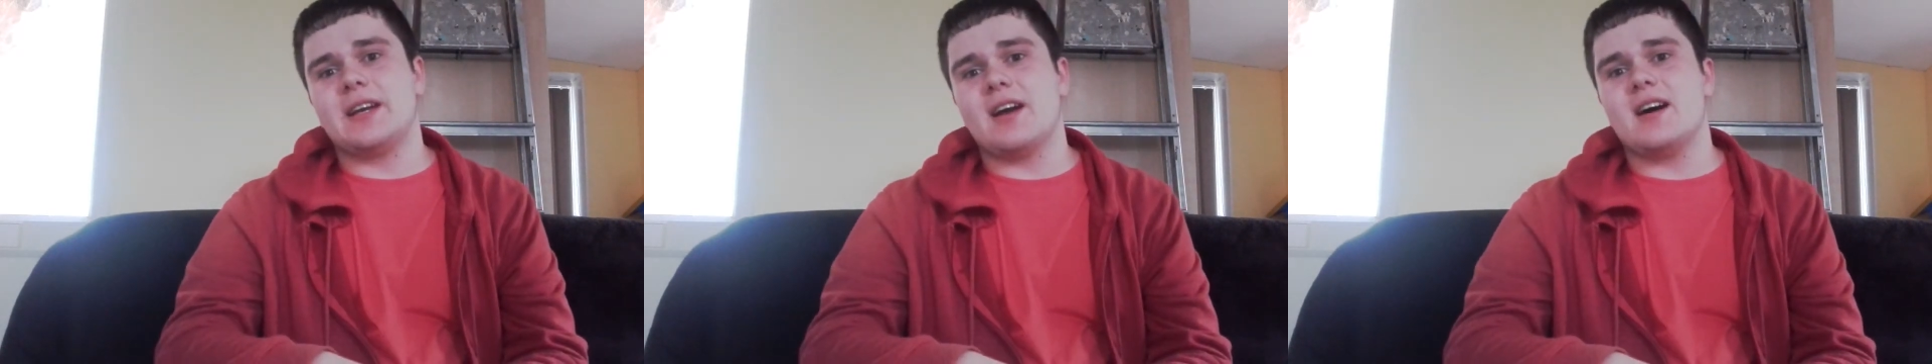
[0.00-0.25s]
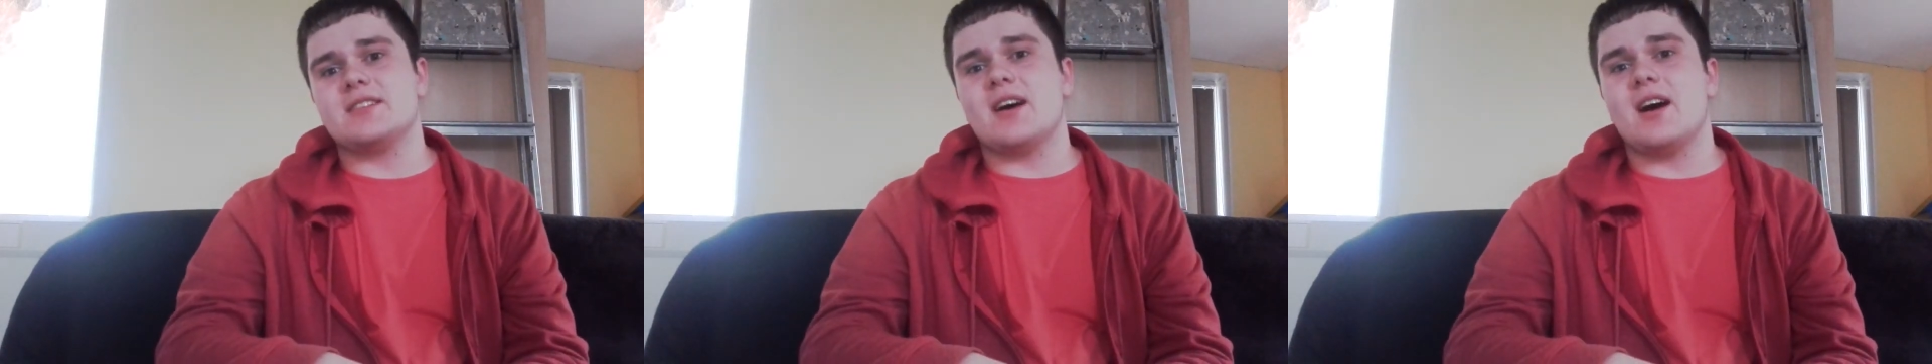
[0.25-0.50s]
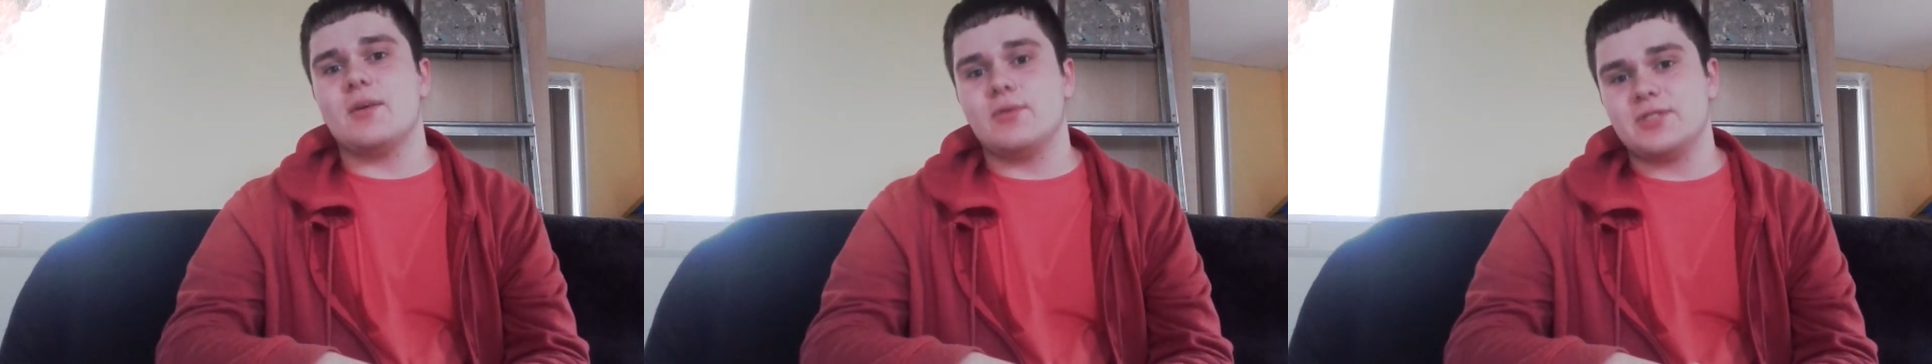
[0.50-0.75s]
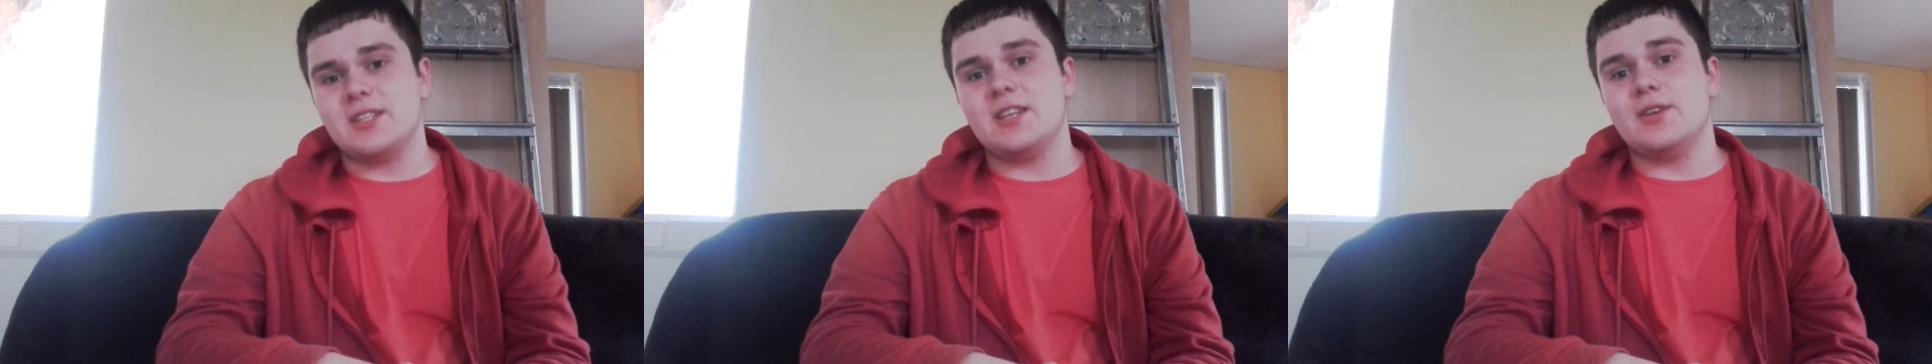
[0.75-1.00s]
guys, I will
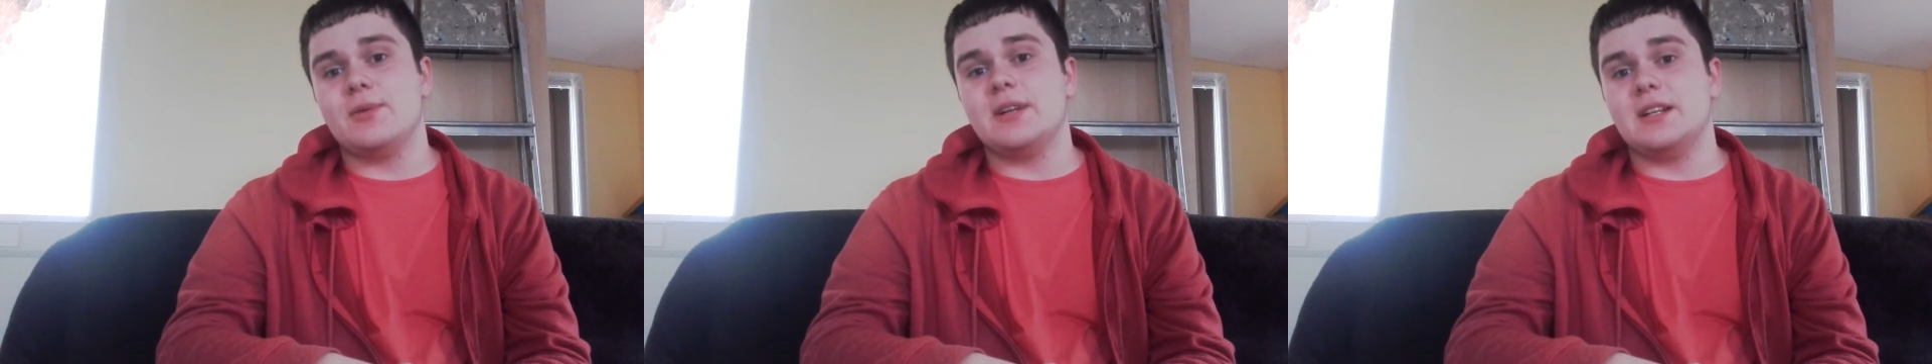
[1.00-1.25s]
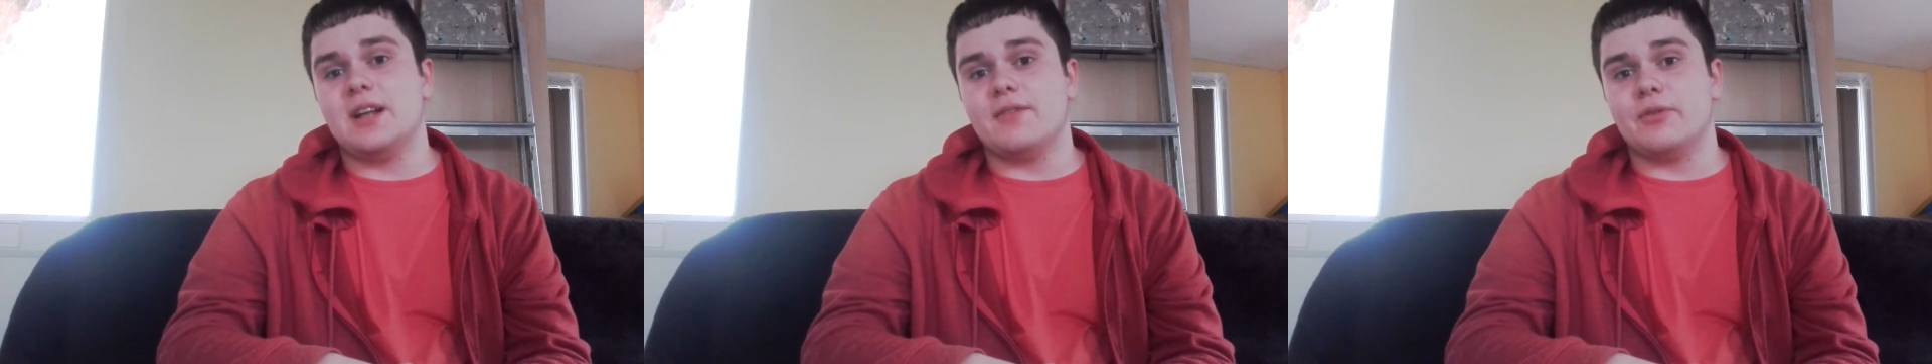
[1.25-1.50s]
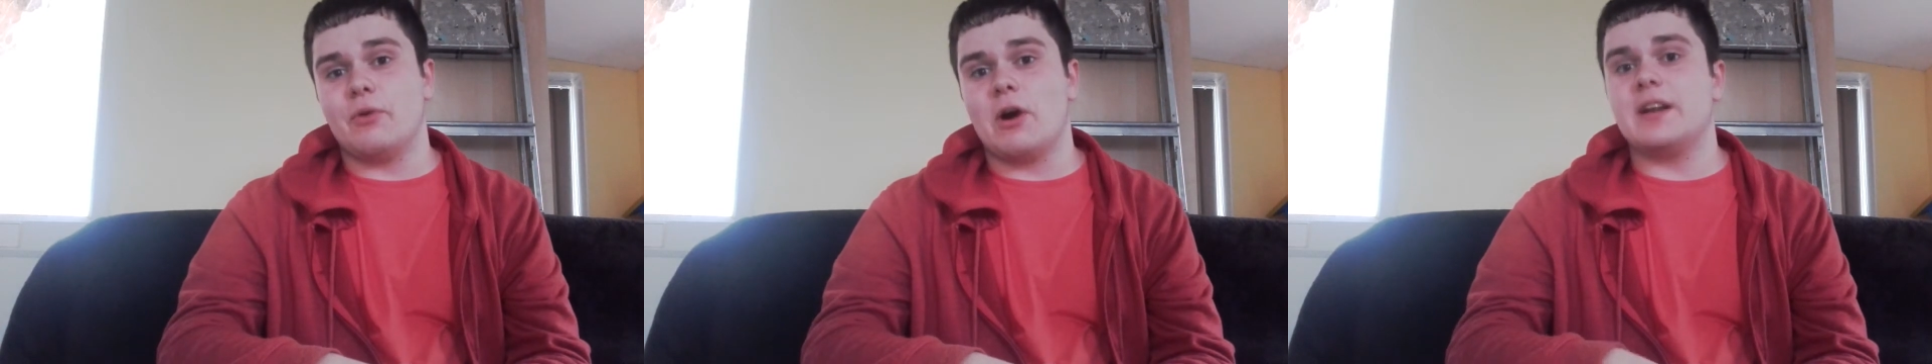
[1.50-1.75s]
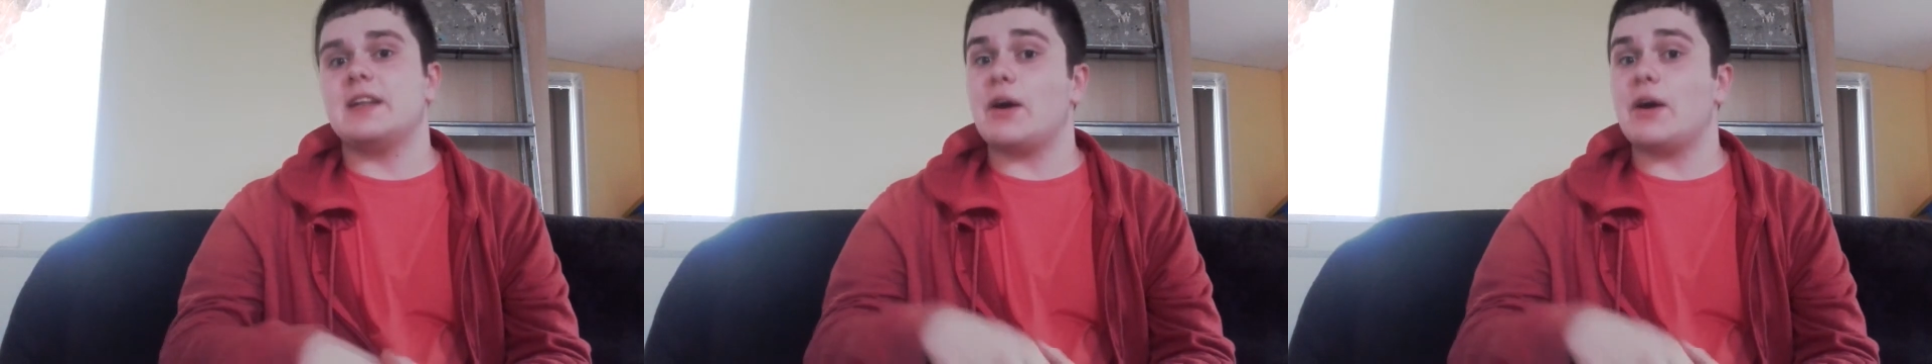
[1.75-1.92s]
see you in another one.